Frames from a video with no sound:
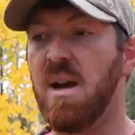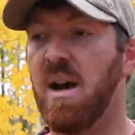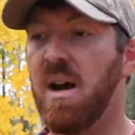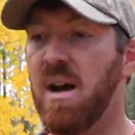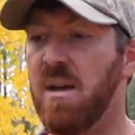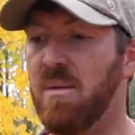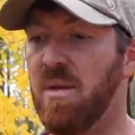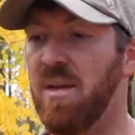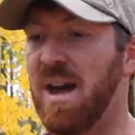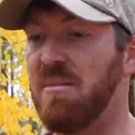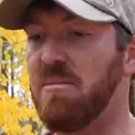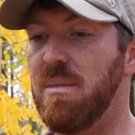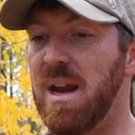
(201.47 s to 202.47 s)
um,
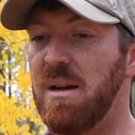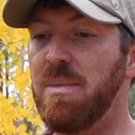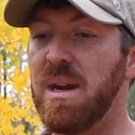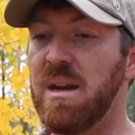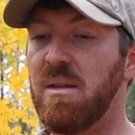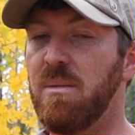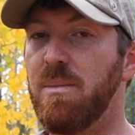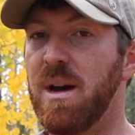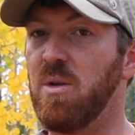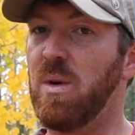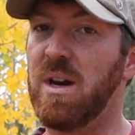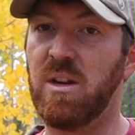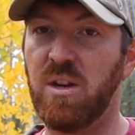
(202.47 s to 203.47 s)
that may be the
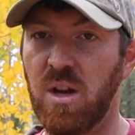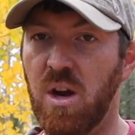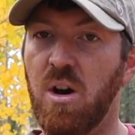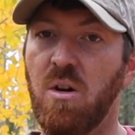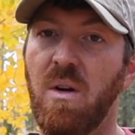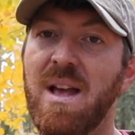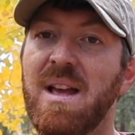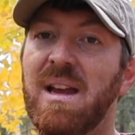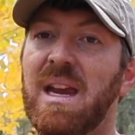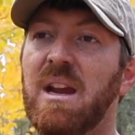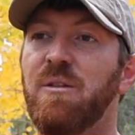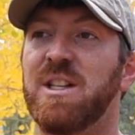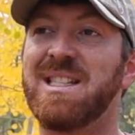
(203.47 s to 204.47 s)
better way to go
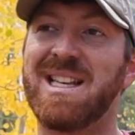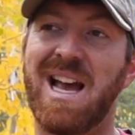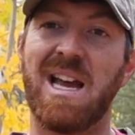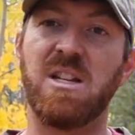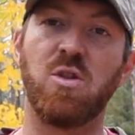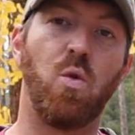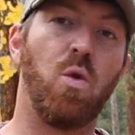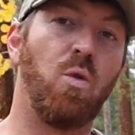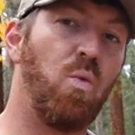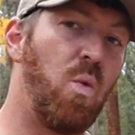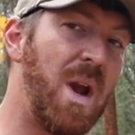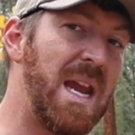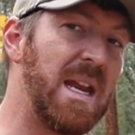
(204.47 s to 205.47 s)
if size or
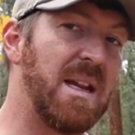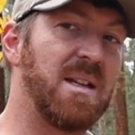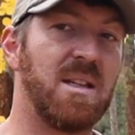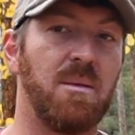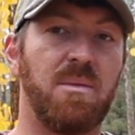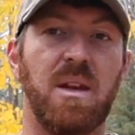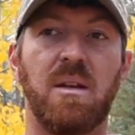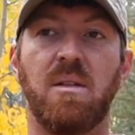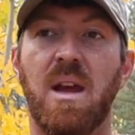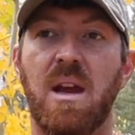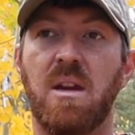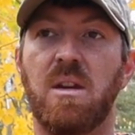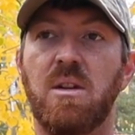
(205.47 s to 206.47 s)
weight is something
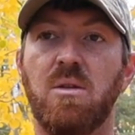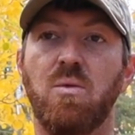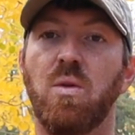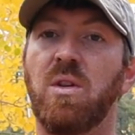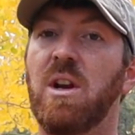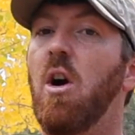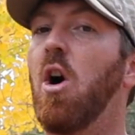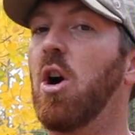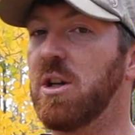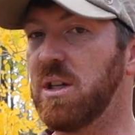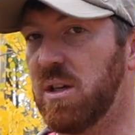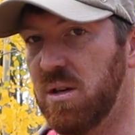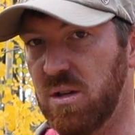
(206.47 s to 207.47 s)
that you really
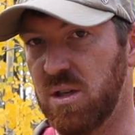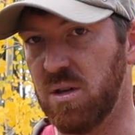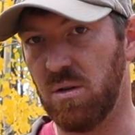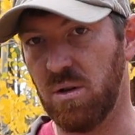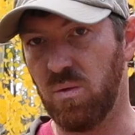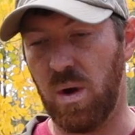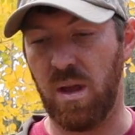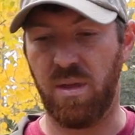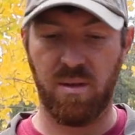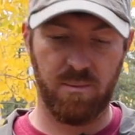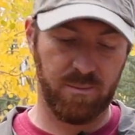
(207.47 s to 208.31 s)
aren't concerned with.